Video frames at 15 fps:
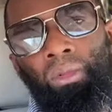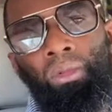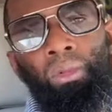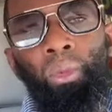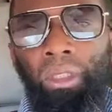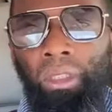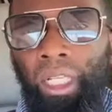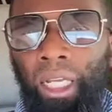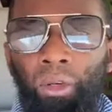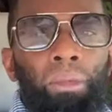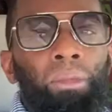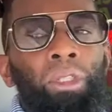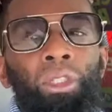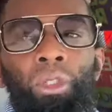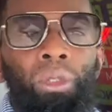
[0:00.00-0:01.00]
What type of
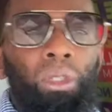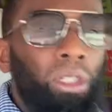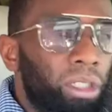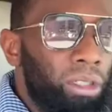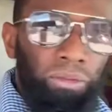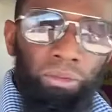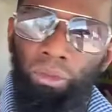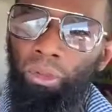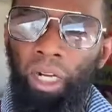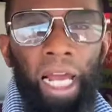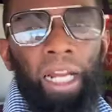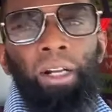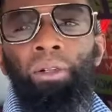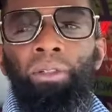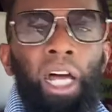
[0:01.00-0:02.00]
woman you looking for? I
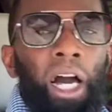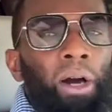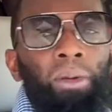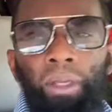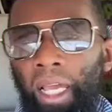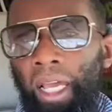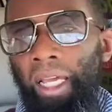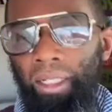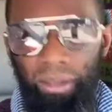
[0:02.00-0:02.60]
don't know yet.